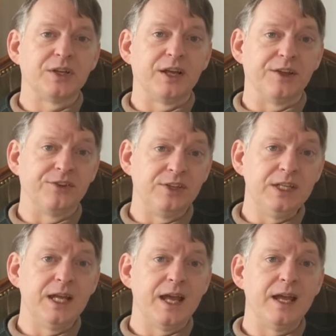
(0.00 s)
uh,
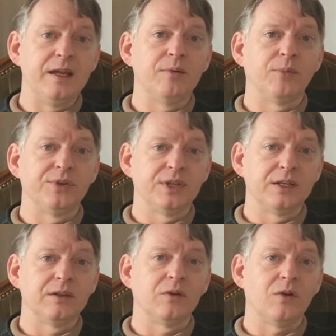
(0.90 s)
CA
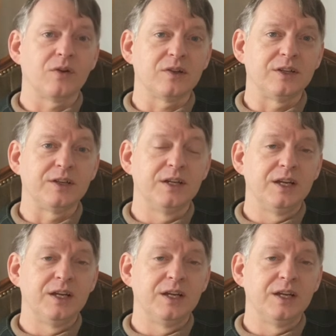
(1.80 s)
Montandon Locle,